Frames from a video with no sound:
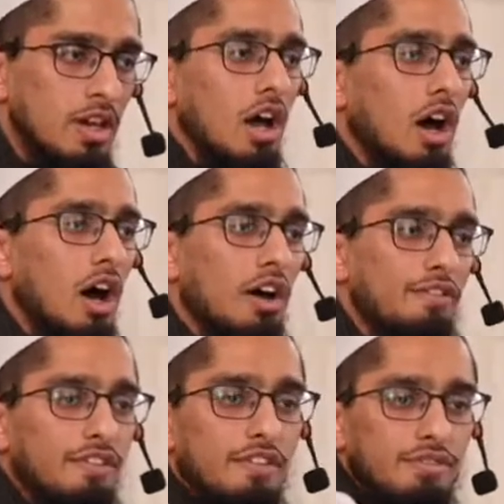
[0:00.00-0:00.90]
off
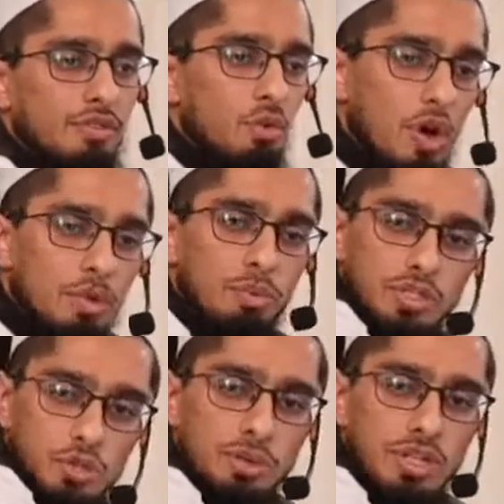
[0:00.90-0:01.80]
of
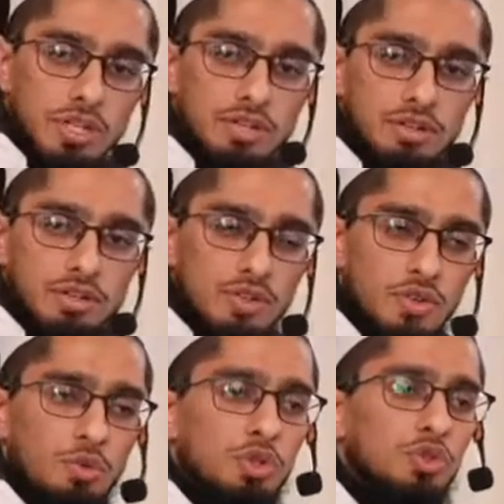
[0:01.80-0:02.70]
1.2 million,
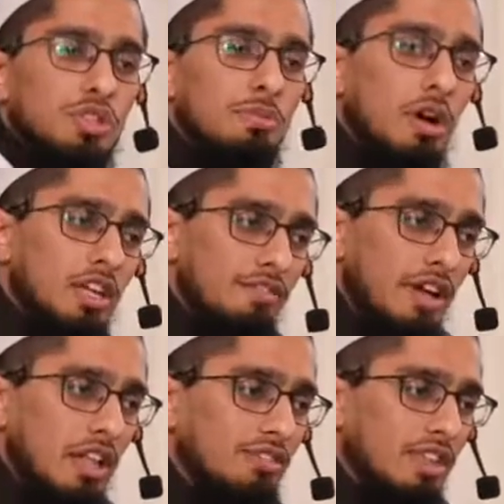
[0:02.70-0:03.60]
which was the market
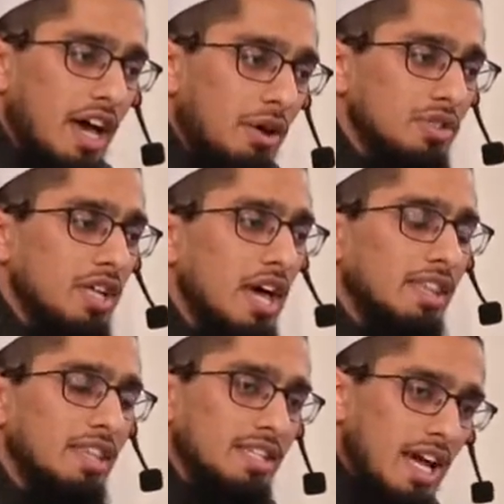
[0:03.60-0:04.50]
value of the house at
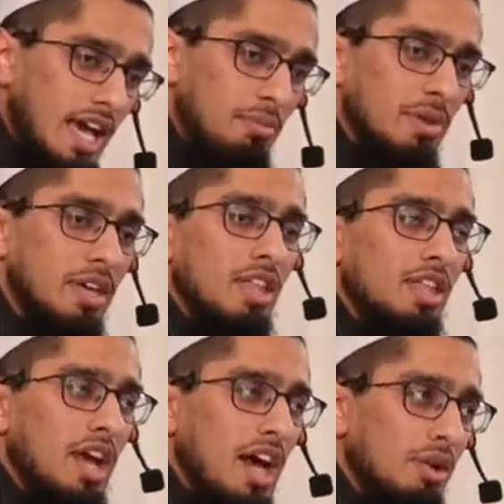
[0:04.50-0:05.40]
the time
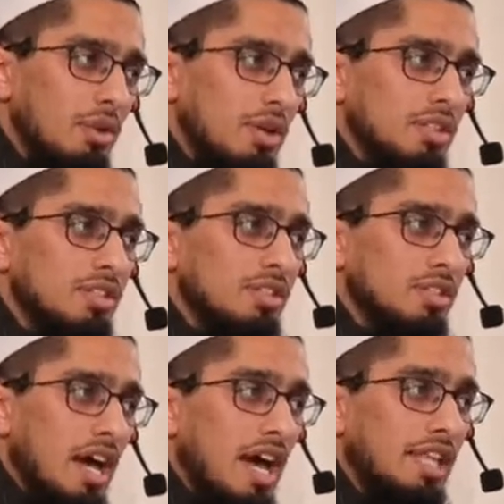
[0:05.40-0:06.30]
that I
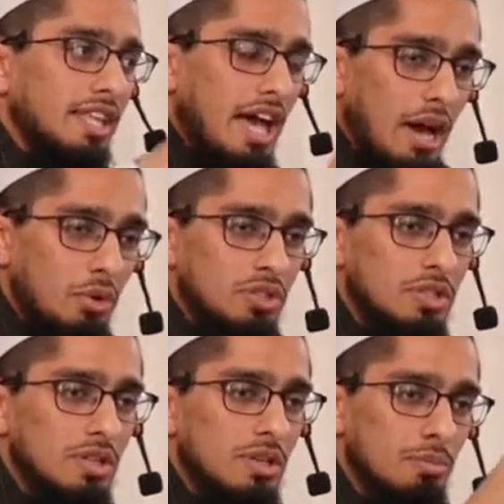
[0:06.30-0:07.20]
had that house
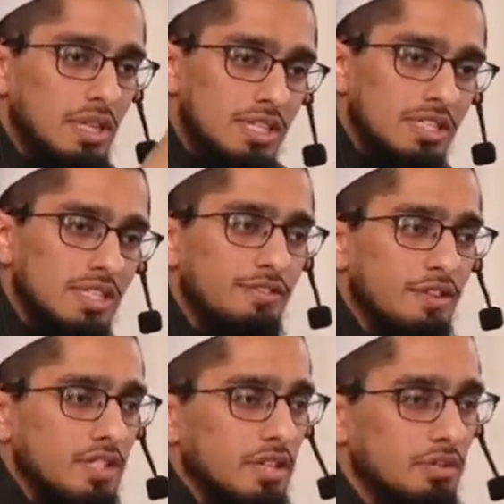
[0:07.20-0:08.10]
listed for
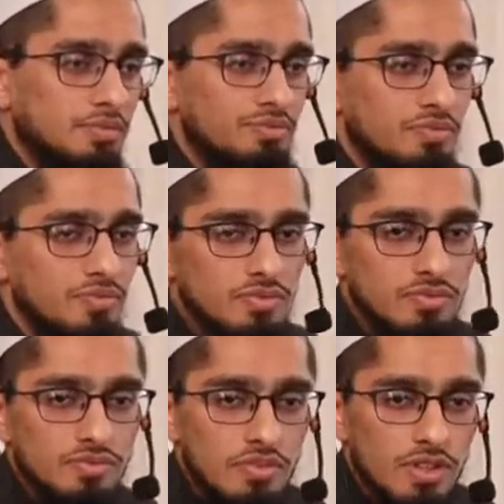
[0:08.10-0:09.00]
sale.
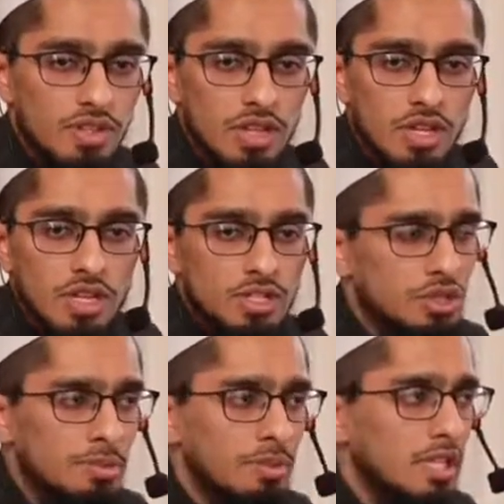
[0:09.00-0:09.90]
So
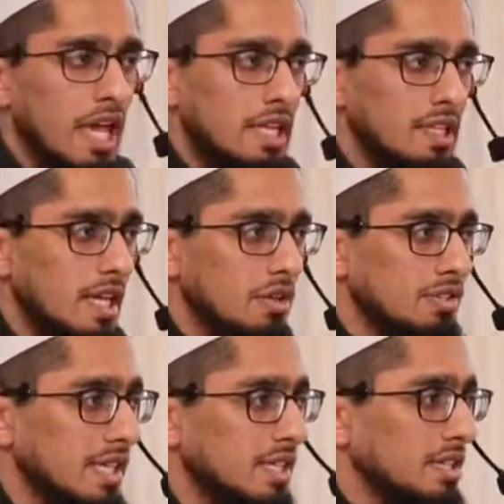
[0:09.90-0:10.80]
similarly, anything else
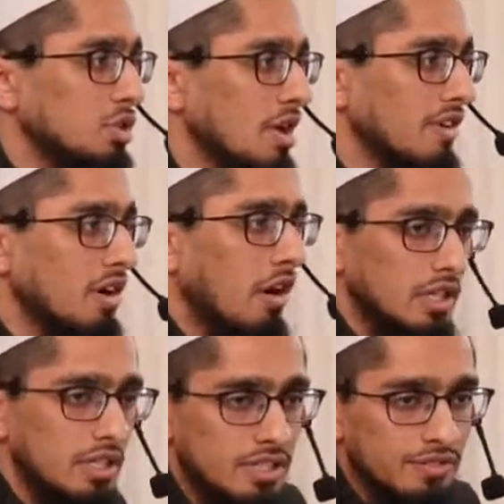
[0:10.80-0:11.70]
like this, you have a car
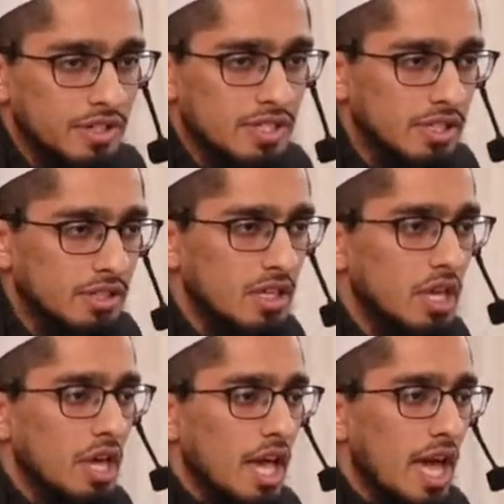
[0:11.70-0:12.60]
listed for sale.
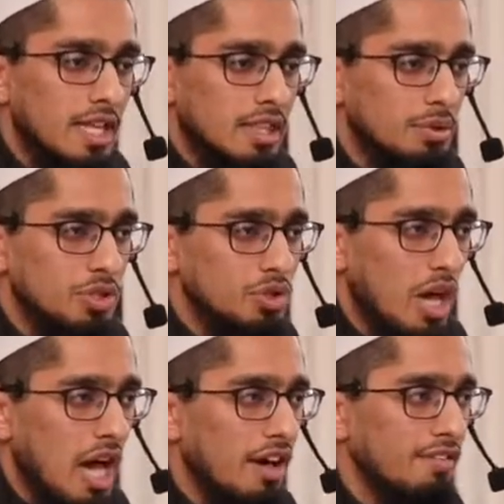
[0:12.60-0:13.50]
Anything which you
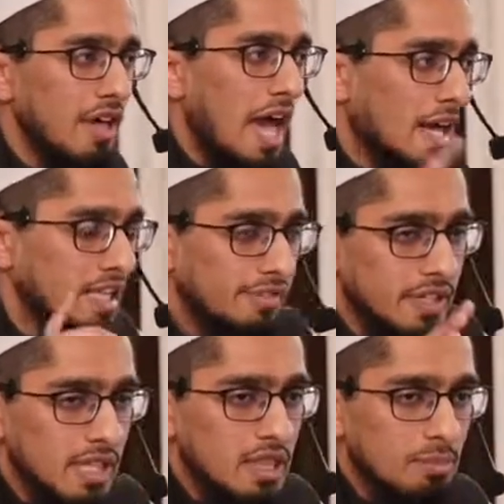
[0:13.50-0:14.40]
have actively
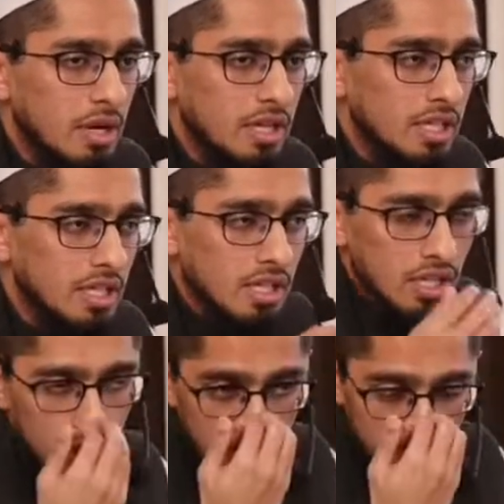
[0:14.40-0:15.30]
in the market,
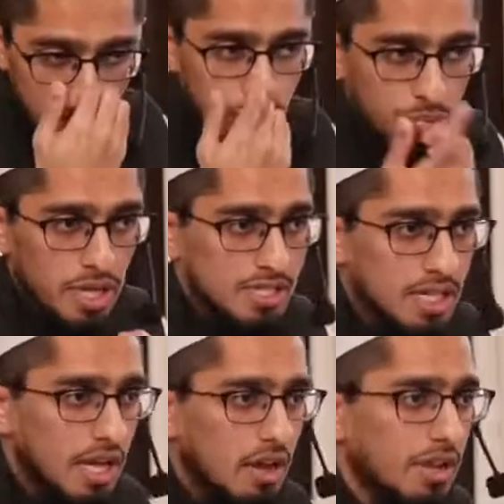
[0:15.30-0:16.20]
you will have to pay
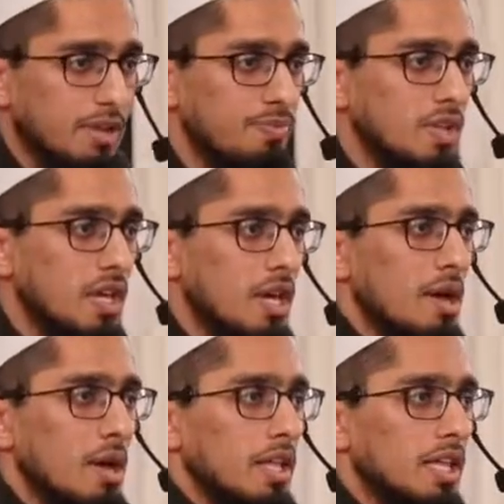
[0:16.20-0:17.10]
zakah on it.
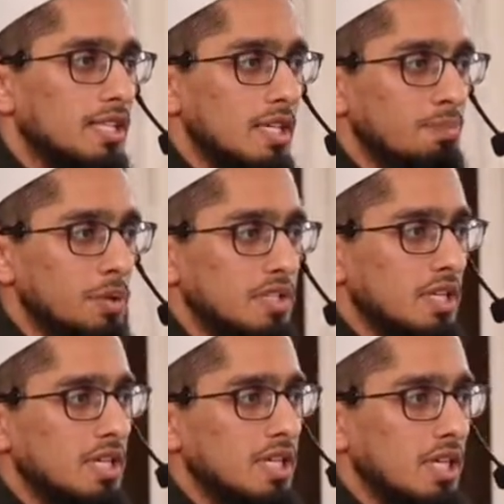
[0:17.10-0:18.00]
Let's say a person,
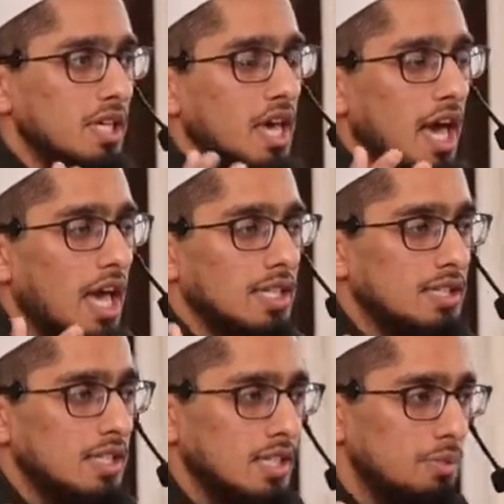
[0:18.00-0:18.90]
he has
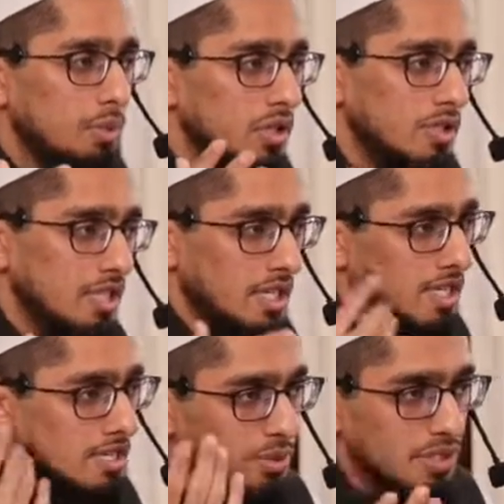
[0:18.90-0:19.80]
real estate, he's a real estate